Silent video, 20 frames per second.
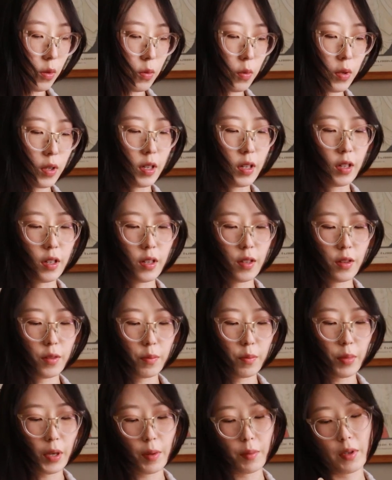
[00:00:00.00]

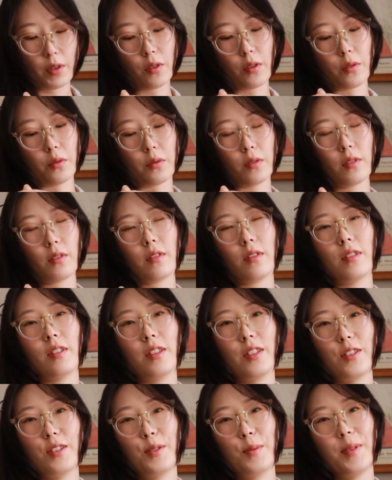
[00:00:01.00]
with baby clothes.
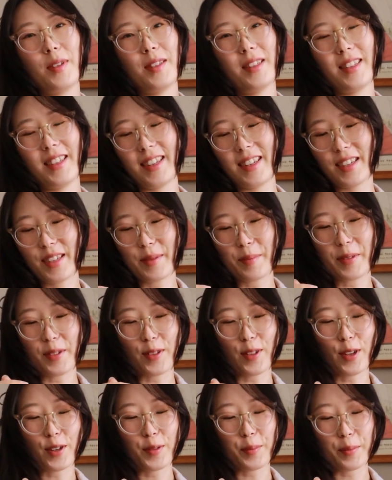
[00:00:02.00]
I've just been knitting up a
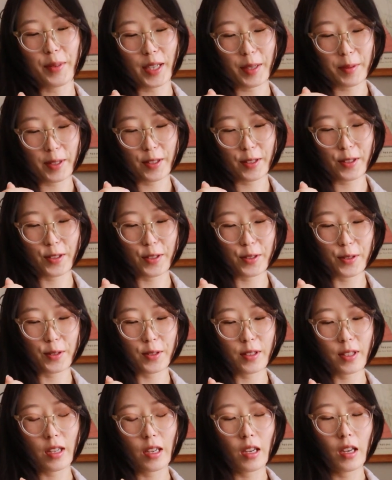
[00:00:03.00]
lot of baby
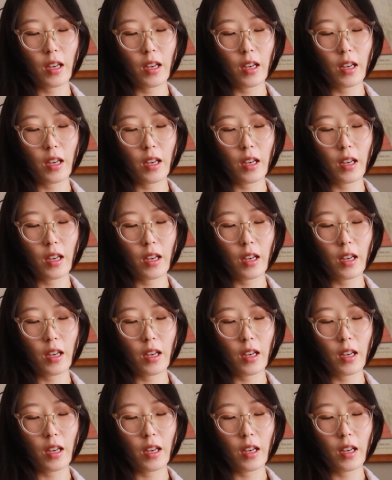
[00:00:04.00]
clothes,